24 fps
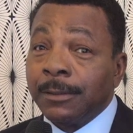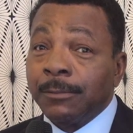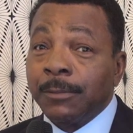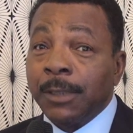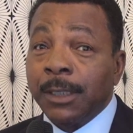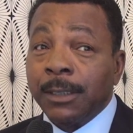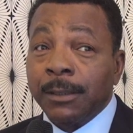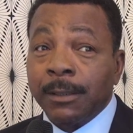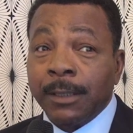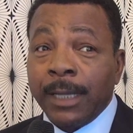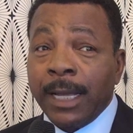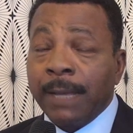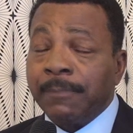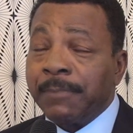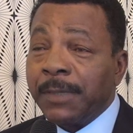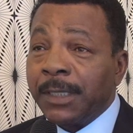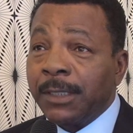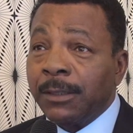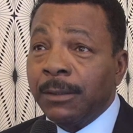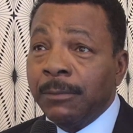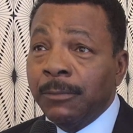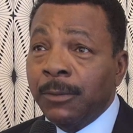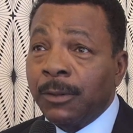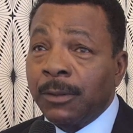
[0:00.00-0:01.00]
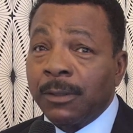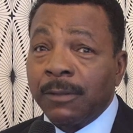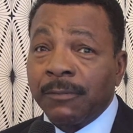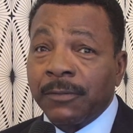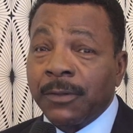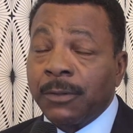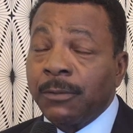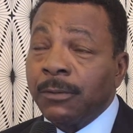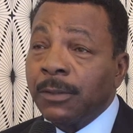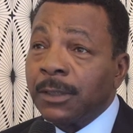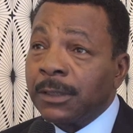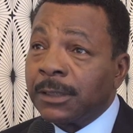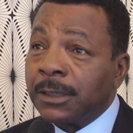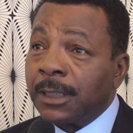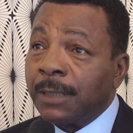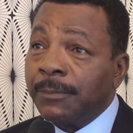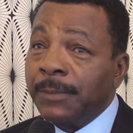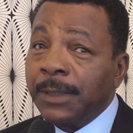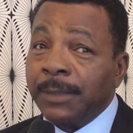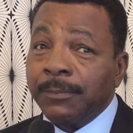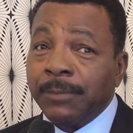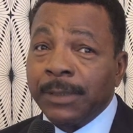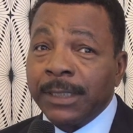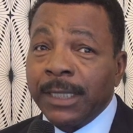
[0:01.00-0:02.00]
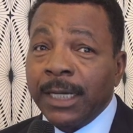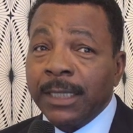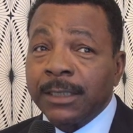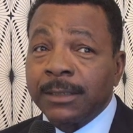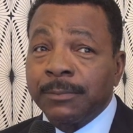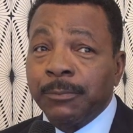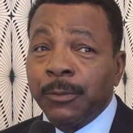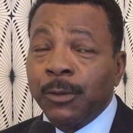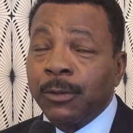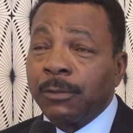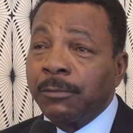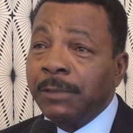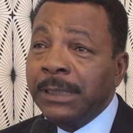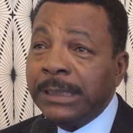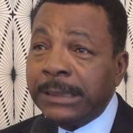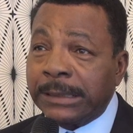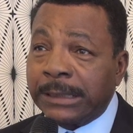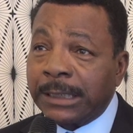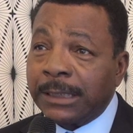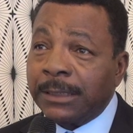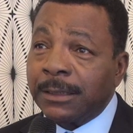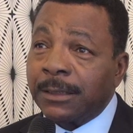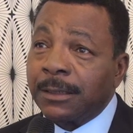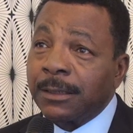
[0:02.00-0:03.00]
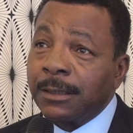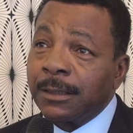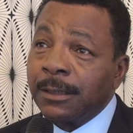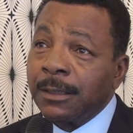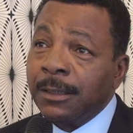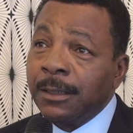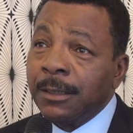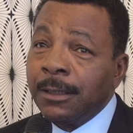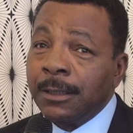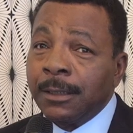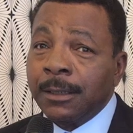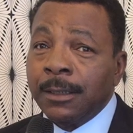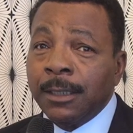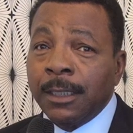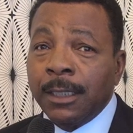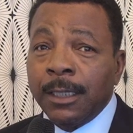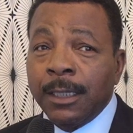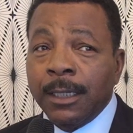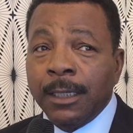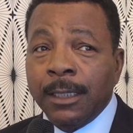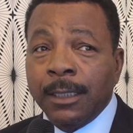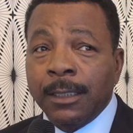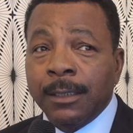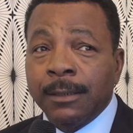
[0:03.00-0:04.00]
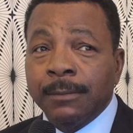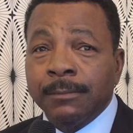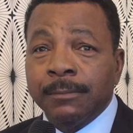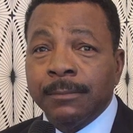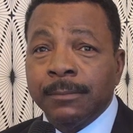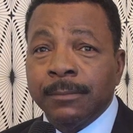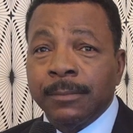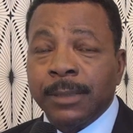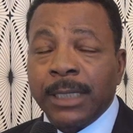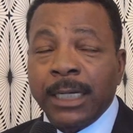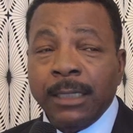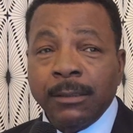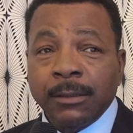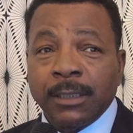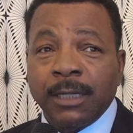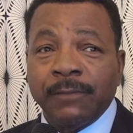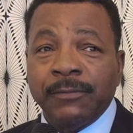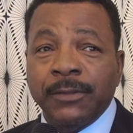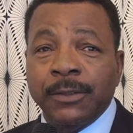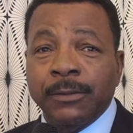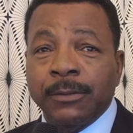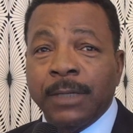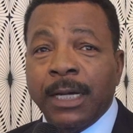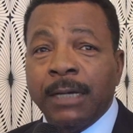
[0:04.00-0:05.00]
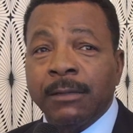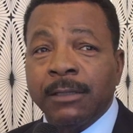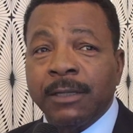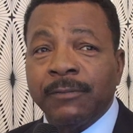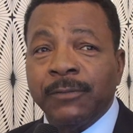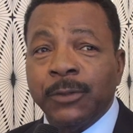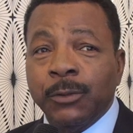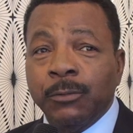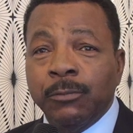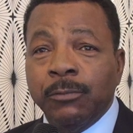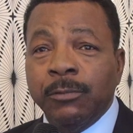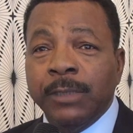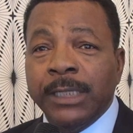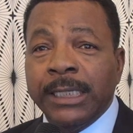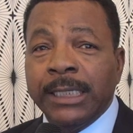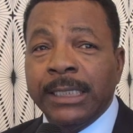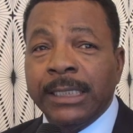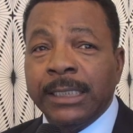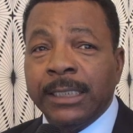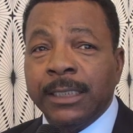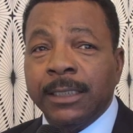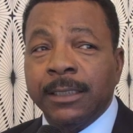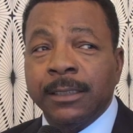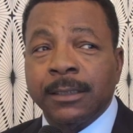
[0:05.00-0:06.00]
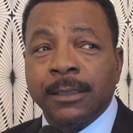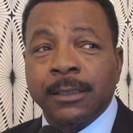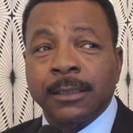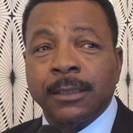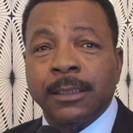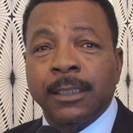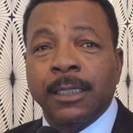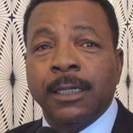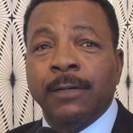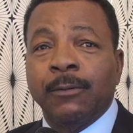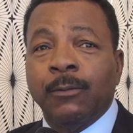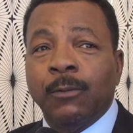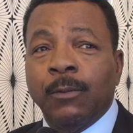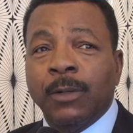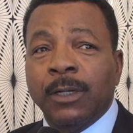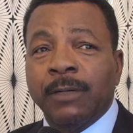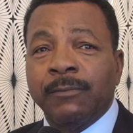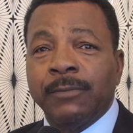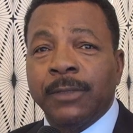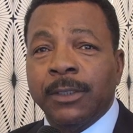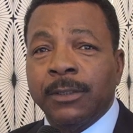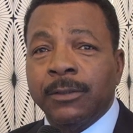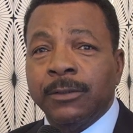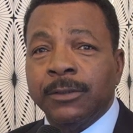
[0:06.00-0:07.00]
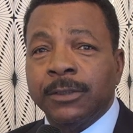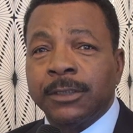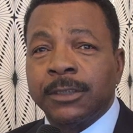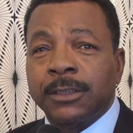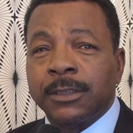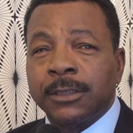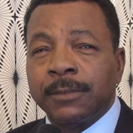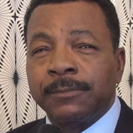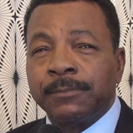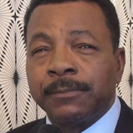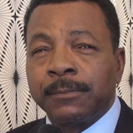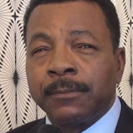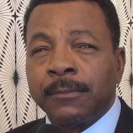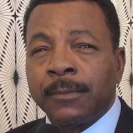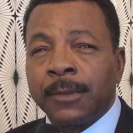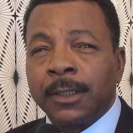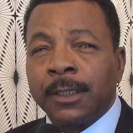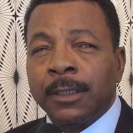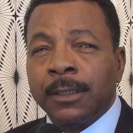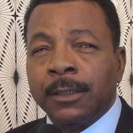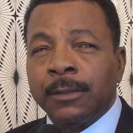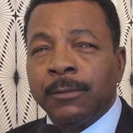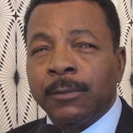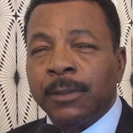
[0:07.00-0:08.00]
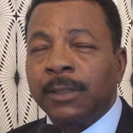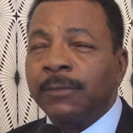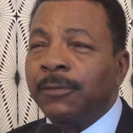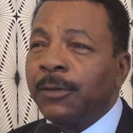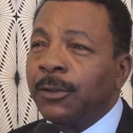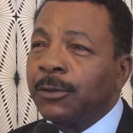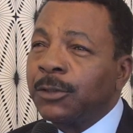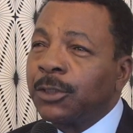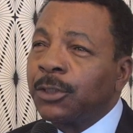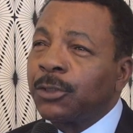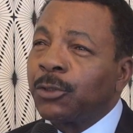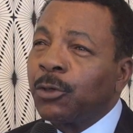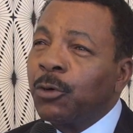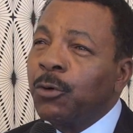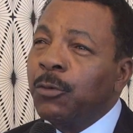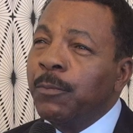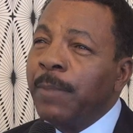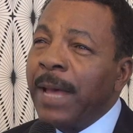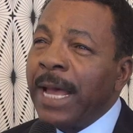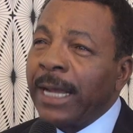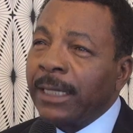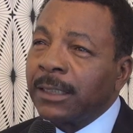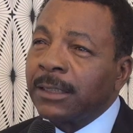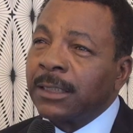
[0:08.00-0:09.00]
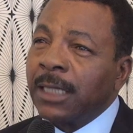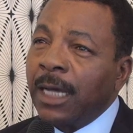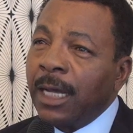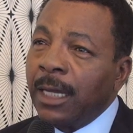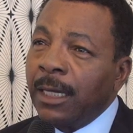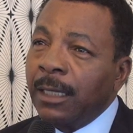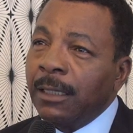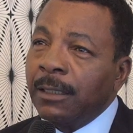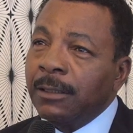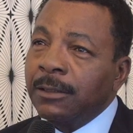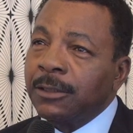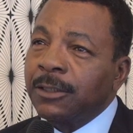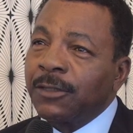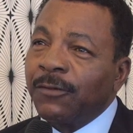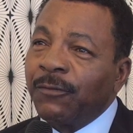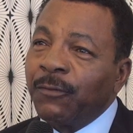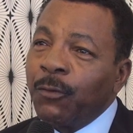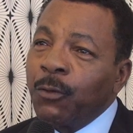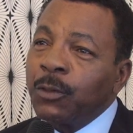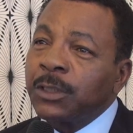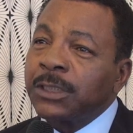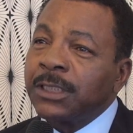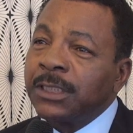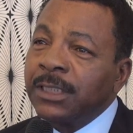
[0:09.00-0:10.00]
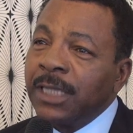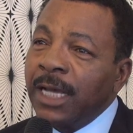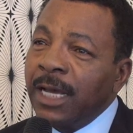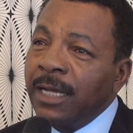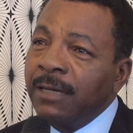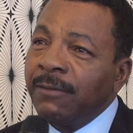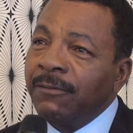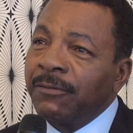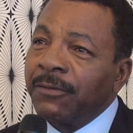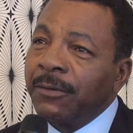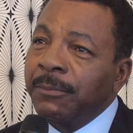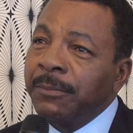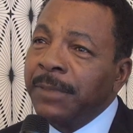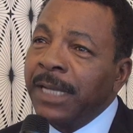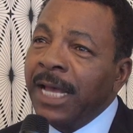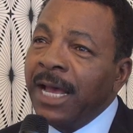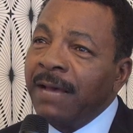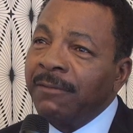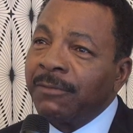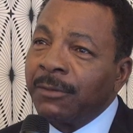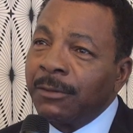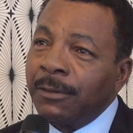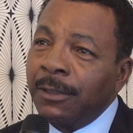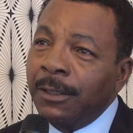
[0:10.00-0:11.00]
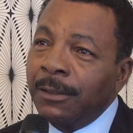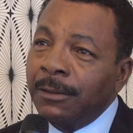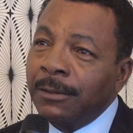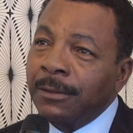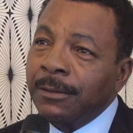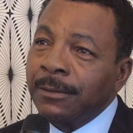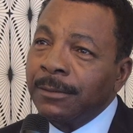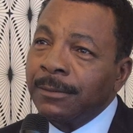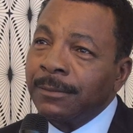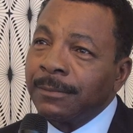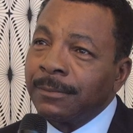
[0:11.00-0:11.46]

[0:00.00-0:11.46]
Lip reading: Well, Happy Gilmore, of course. But that's more recent. But I'll give you really one of those throwback titles. Force 10 from Navarone.